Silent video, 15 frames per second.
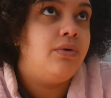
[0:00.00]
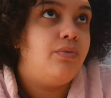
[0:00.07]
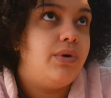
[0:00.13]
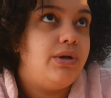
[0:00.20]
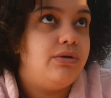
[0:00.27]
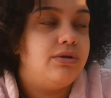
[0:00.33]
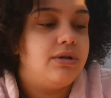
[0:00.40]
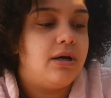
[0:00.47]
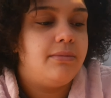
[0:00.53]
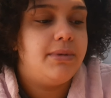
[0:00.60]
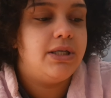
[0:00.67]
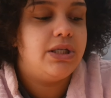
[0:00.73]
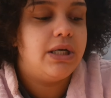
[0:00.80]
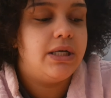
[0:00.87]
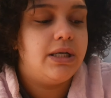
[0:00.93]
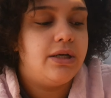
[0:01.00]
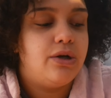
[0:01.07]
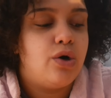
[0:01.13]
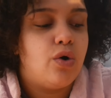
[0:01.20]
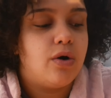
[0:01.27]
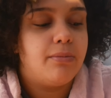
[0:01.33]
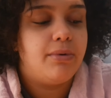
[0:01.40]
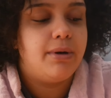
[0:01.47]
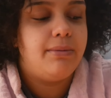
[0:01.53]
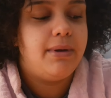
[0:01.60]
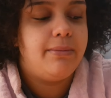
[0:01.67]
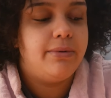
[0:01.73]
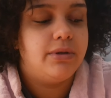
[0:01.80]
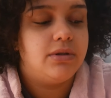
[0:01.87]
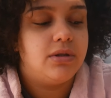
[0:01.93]
when you saw me trying to incorporate
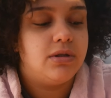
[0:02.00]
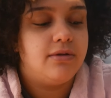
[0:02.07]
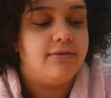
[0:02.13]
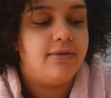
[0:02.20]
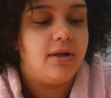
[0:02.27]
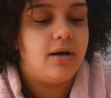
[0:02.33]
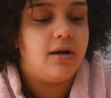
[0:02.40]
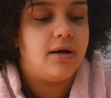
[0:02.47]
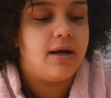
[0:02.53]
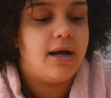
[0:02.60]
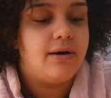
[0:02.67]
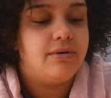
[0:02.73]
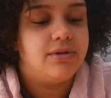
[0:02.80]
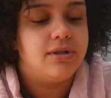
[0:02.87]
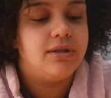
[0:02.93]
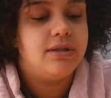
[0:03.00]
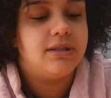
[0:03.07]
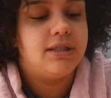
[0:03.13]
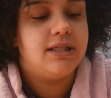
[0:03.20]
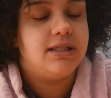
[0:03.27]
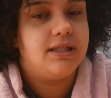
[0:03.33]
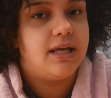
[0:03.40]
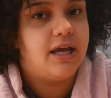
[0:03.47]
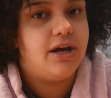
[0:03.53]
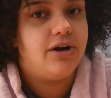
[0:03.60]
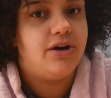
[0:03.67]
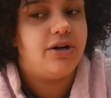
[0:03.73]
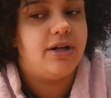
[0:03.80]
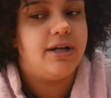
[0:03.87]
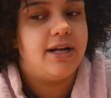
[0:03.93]
people into the vlog, I was honestly scared.